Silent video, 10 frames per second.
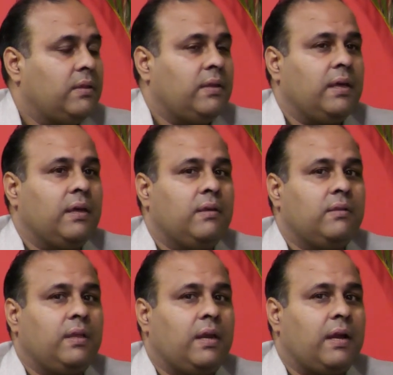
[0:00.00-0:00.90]
There
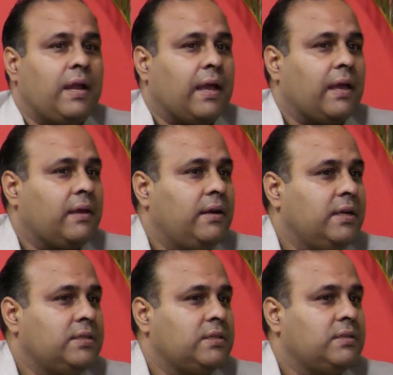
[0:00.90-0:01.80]
are NAC
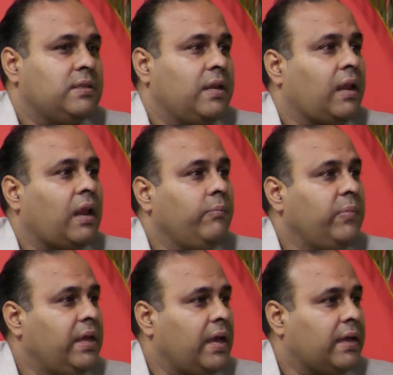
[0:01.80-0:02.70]
accreditations, there are
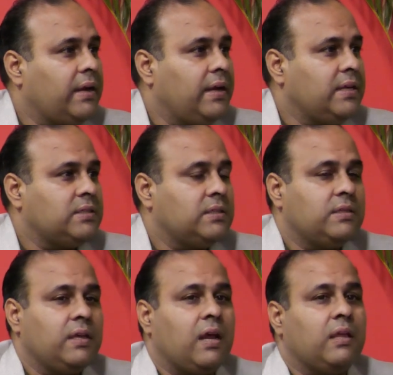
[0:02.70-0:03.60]
NBA accreditations,
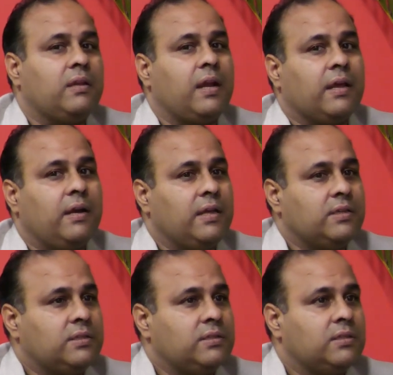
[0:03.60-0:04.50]
there are other
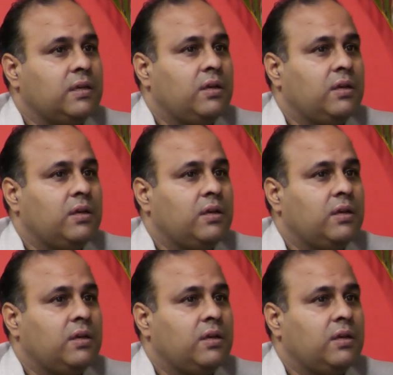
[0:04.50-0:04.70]
accreditations.